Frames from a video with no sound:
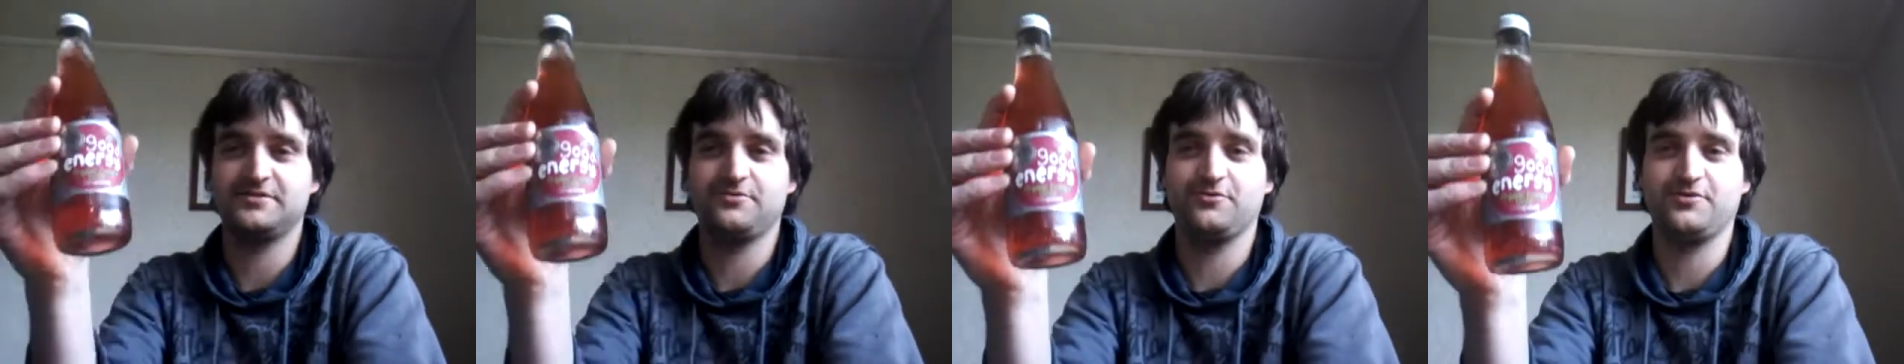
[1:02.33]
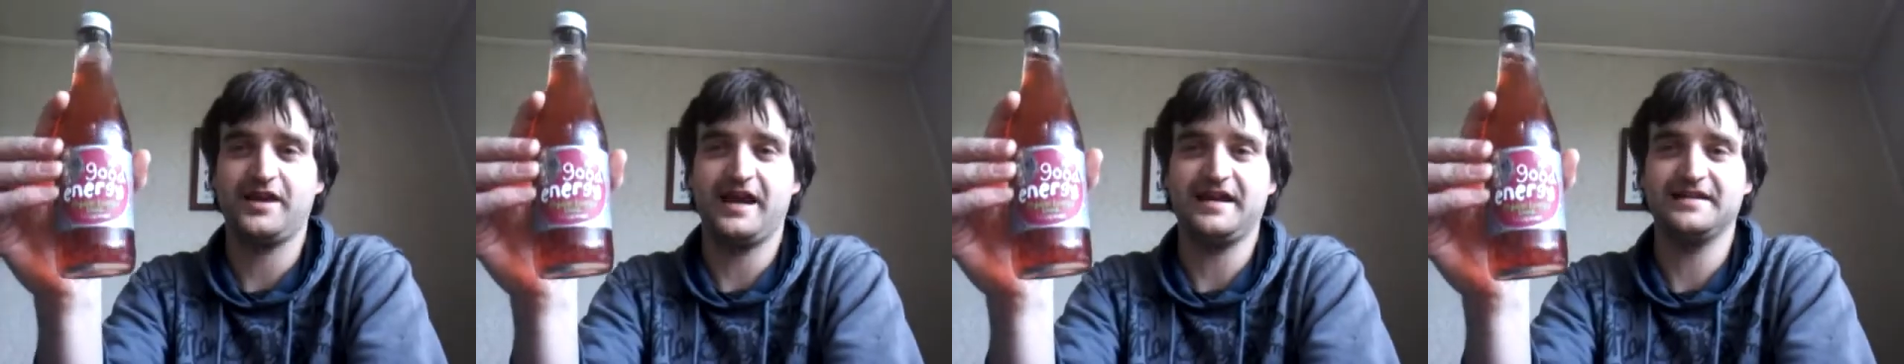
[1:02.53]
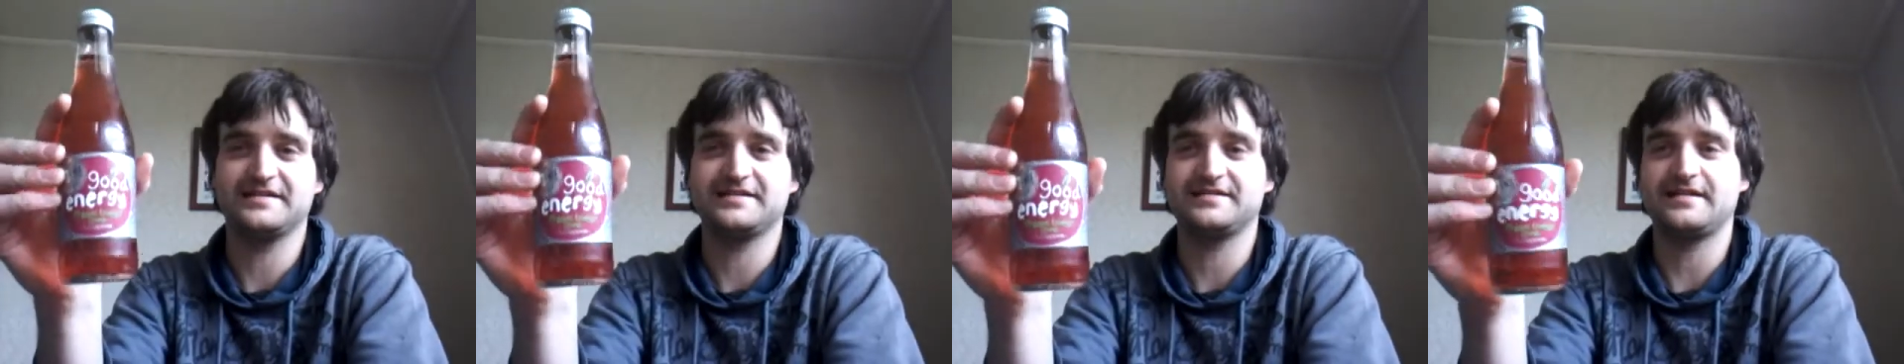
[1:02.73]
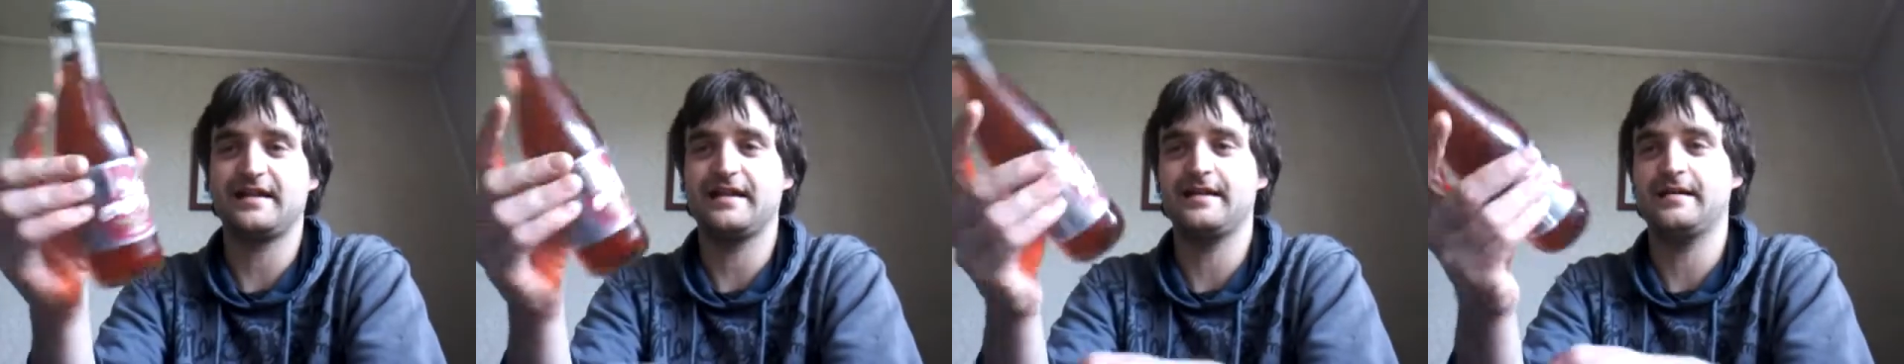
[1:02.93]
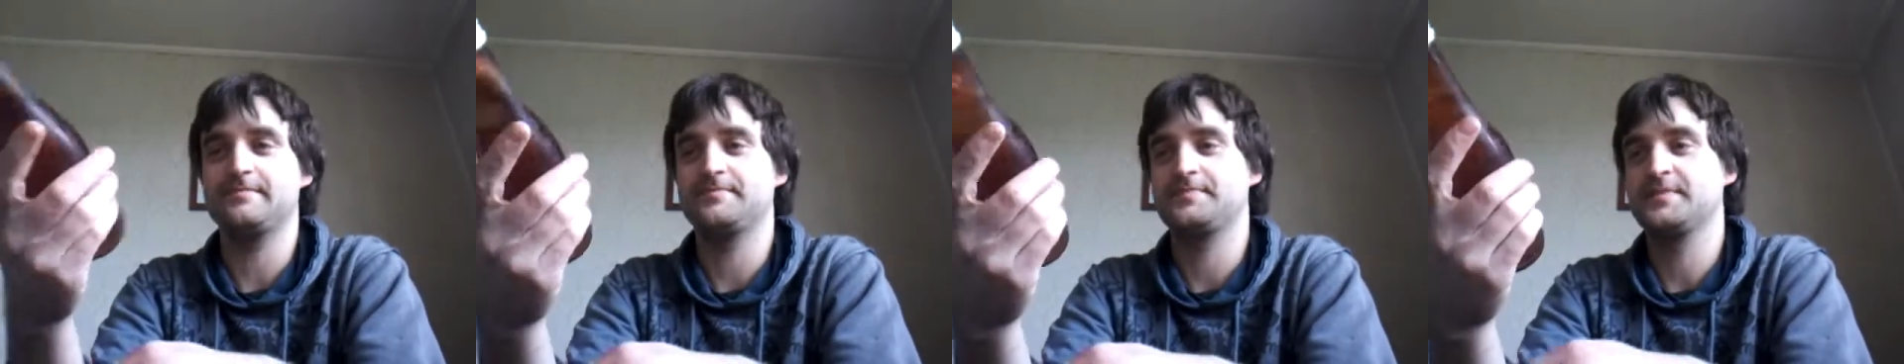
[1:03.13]
organic,
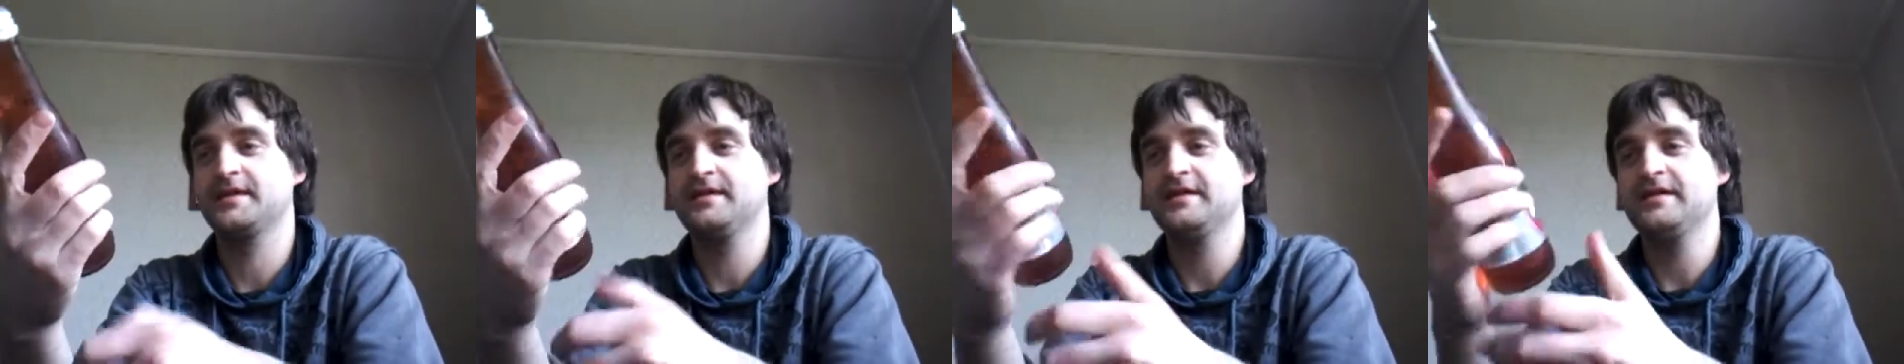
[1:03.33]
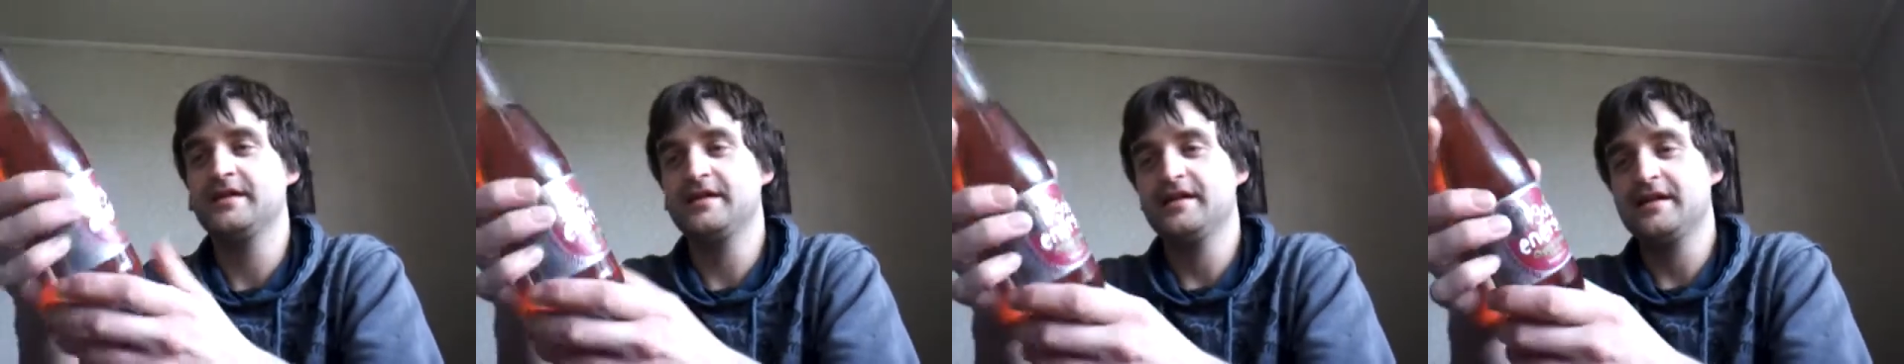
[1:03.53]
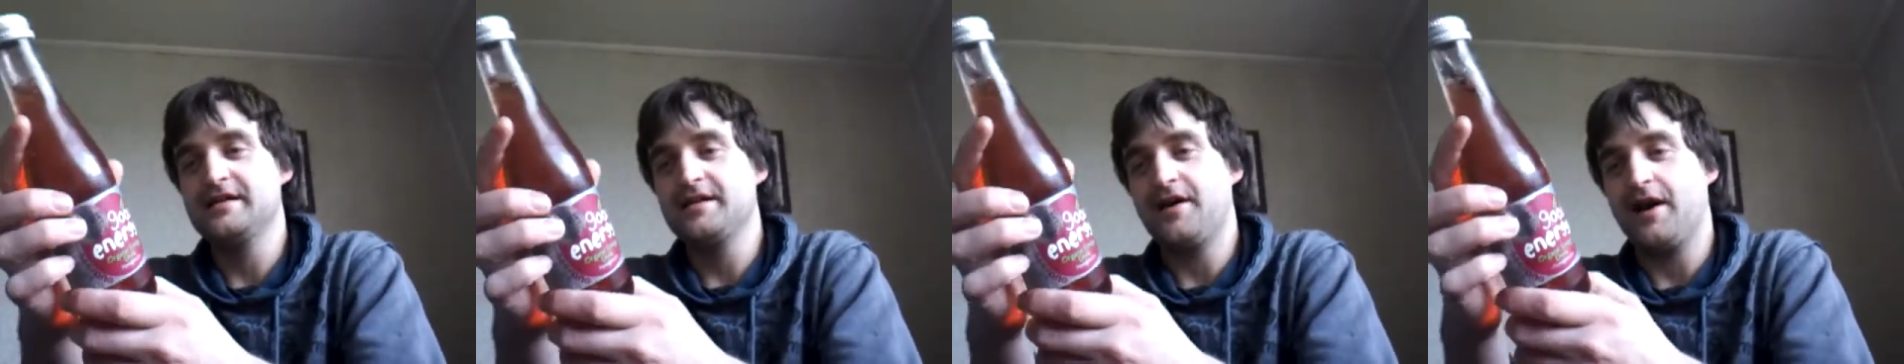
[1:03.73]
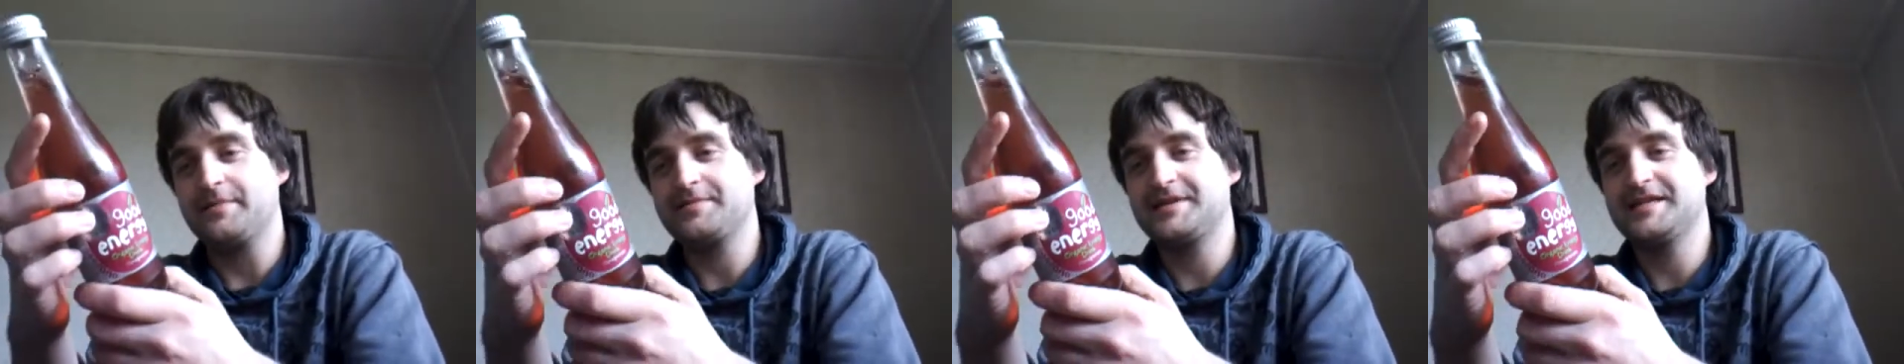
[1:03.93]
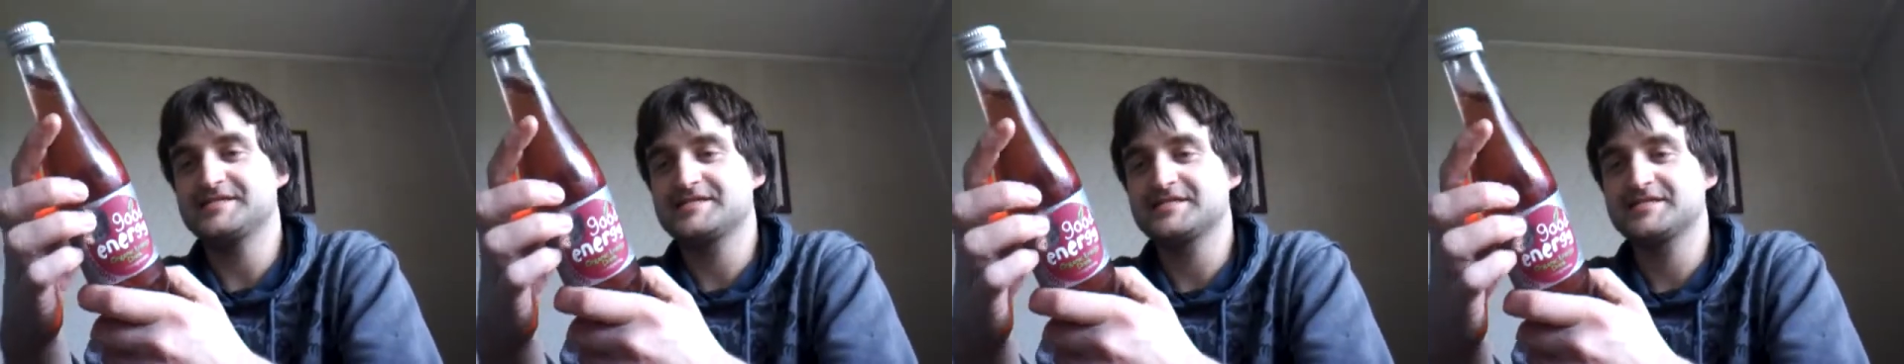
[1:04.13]
I'm
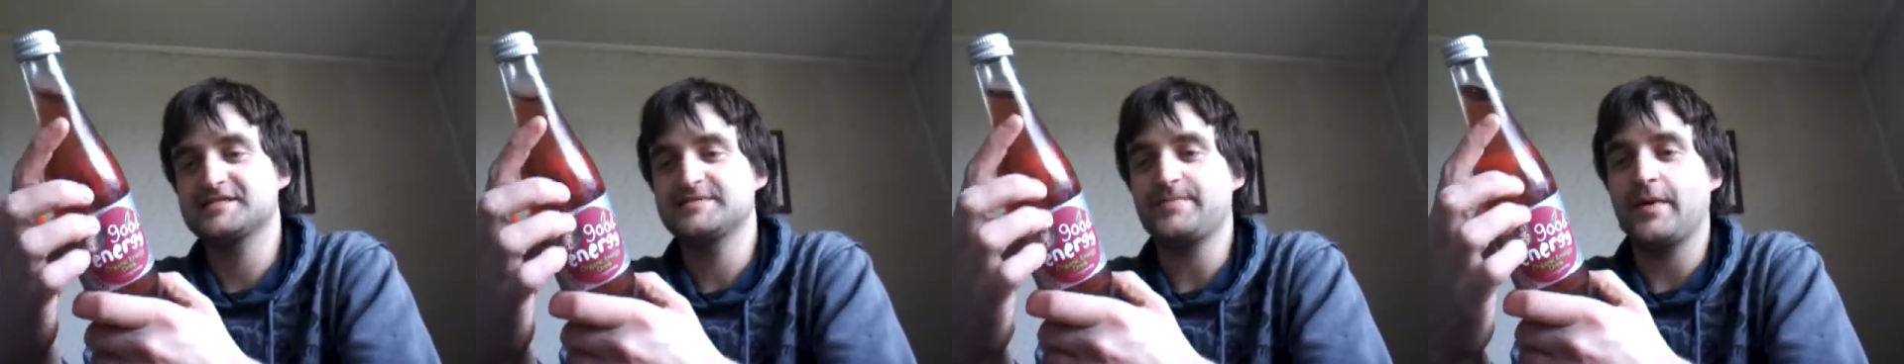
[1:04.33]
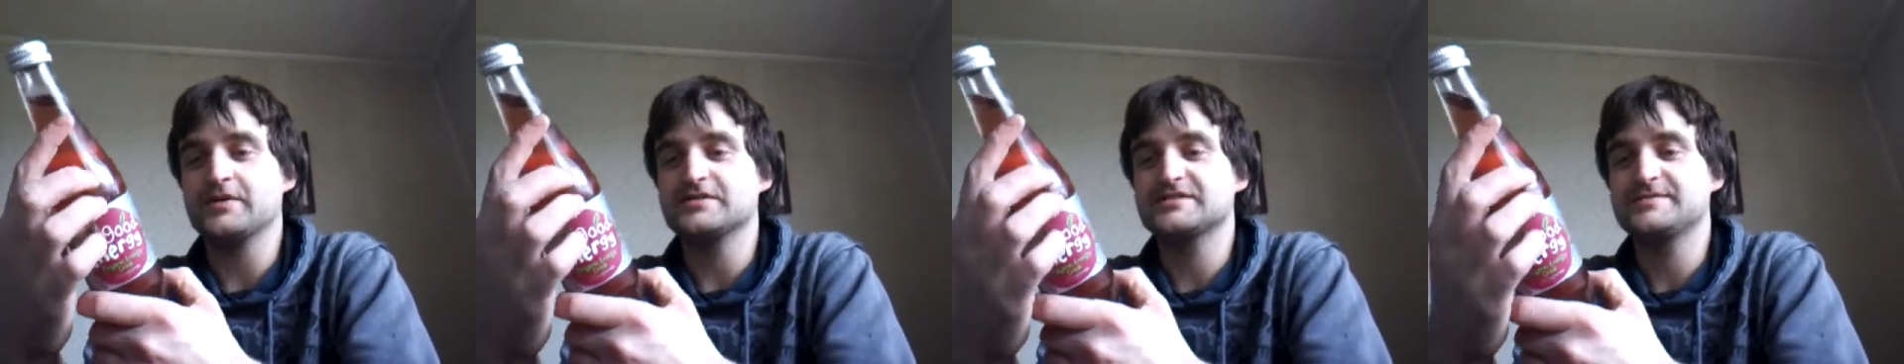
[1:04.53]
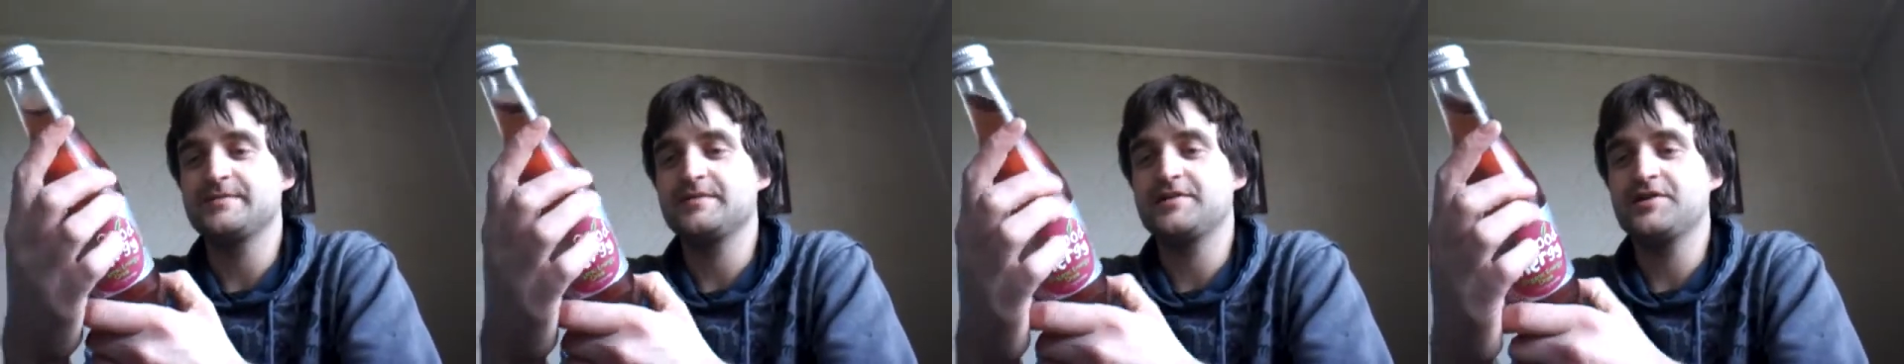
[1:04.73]
guessing supposed to be